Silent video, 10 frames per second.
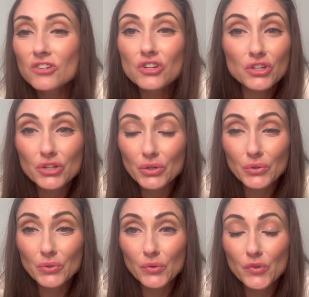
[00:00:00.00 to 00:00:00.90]
good
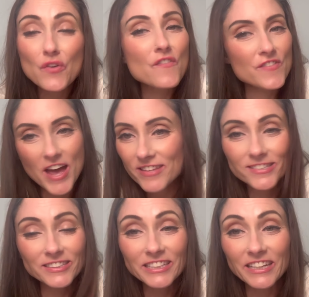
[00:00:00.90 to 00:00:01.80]
old
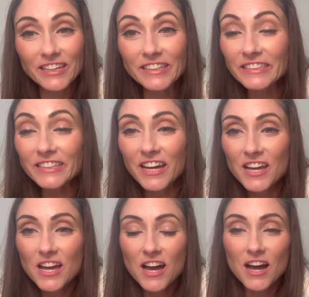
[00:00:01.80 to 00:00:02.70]
Vaseline.
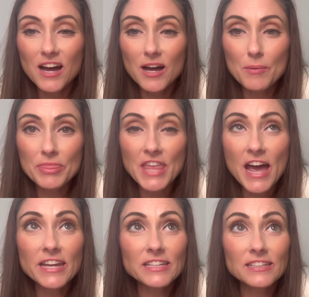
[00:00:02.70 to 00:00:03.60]

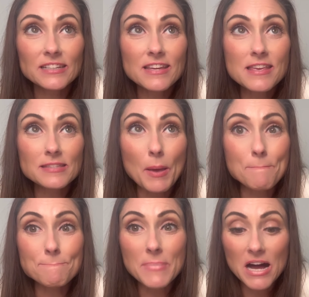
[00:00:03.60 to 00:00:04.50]
That is
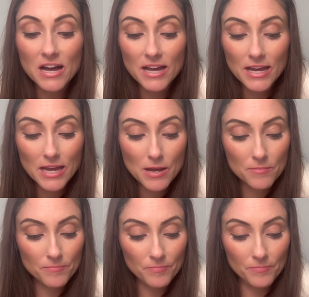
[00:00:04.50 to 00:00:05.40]
my
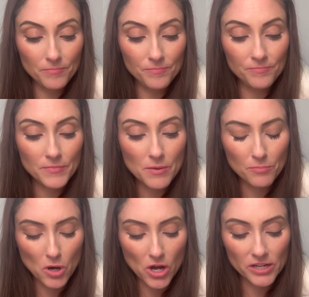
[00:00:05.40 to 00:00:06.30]

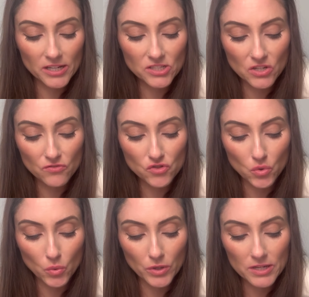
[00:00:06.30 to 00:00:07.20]
product of
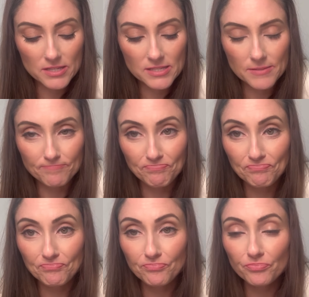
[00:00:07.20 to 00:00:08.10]
choice
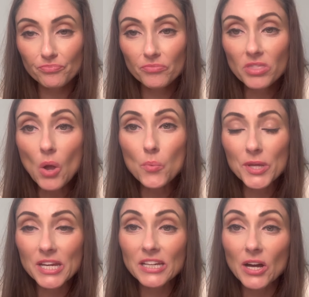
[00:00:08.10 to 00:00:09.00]
when
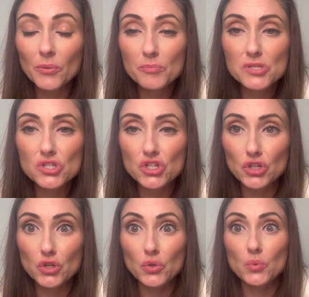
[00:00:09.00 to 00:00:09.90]
it comes
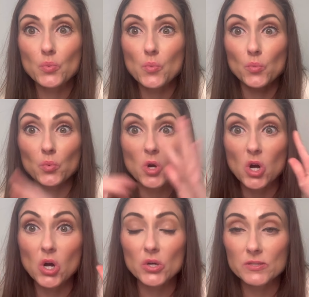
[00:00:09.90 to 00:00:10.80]
to
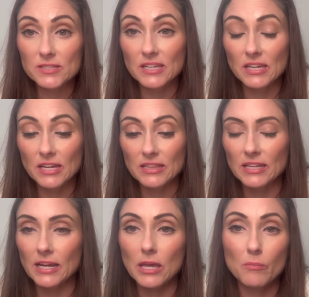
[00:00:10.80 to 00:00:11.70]
raw skin that
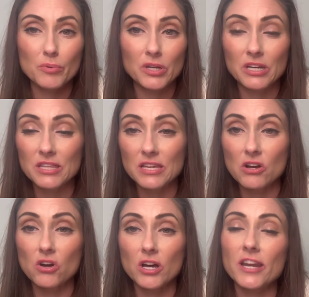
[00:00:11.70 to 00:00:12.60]
I can't put anything
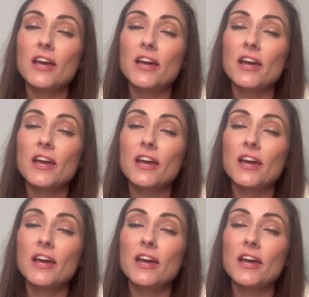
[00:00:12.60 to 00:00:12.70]
on.